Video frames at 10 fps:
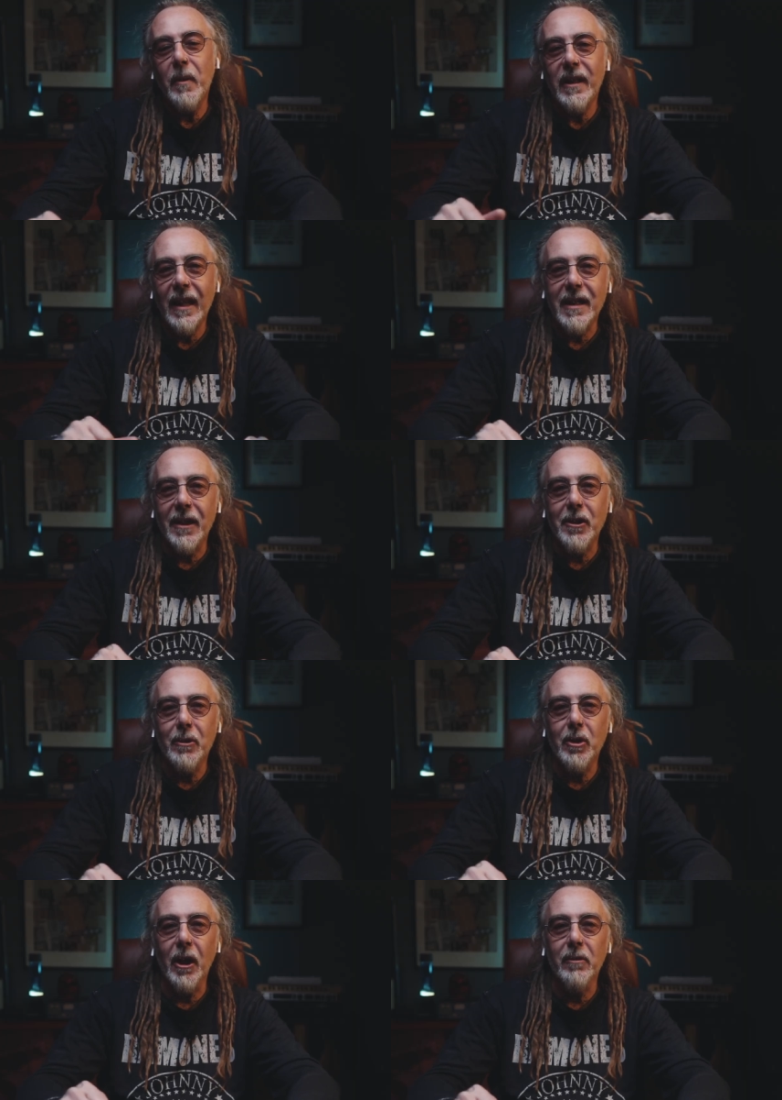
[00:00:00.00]
been That
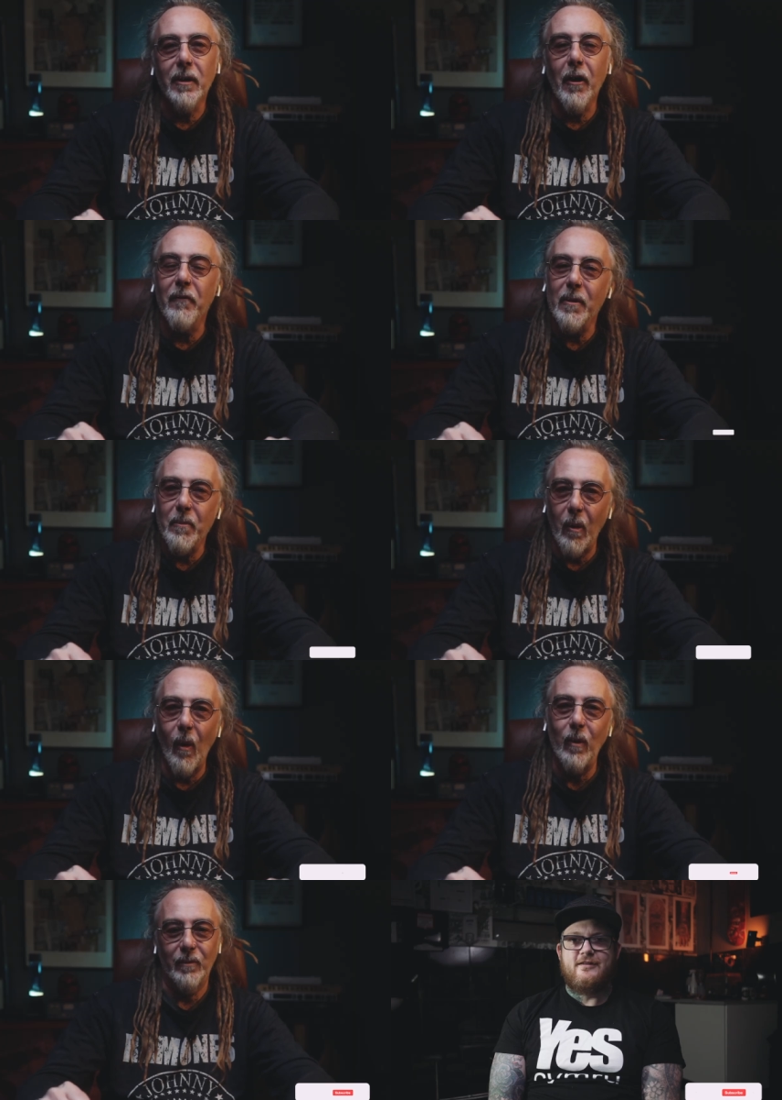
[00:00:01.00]
Tattoo Show, and I've been
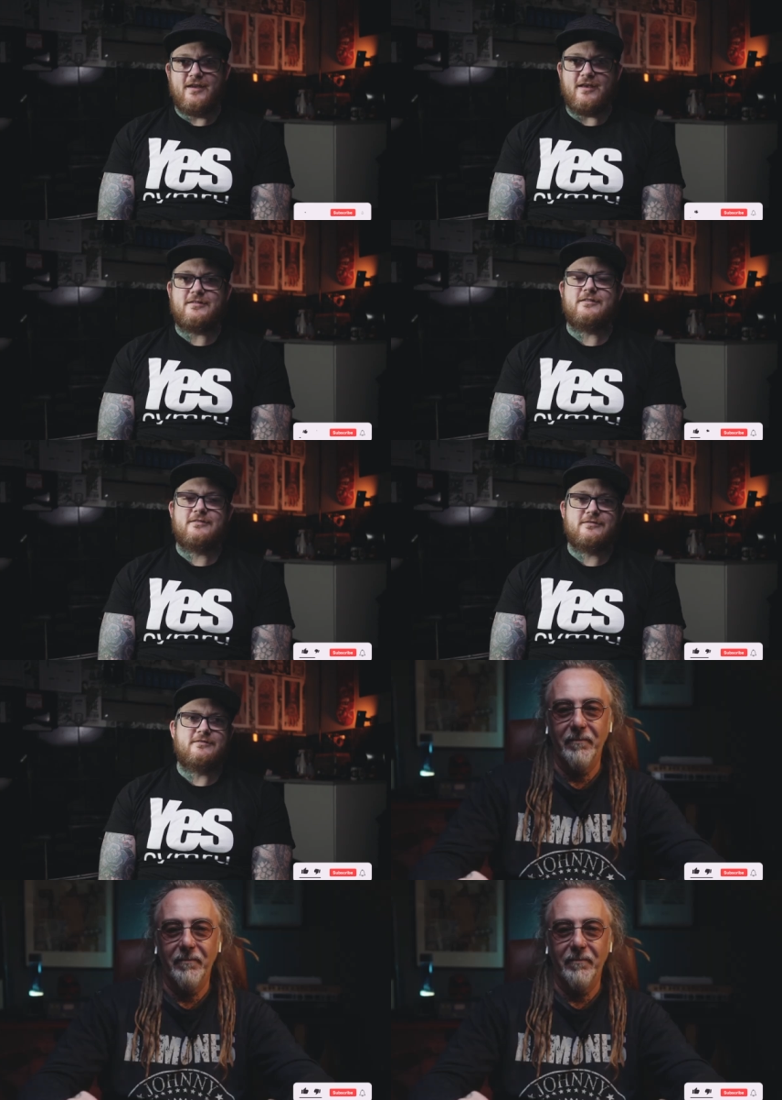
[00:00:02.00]
Paul. Yes.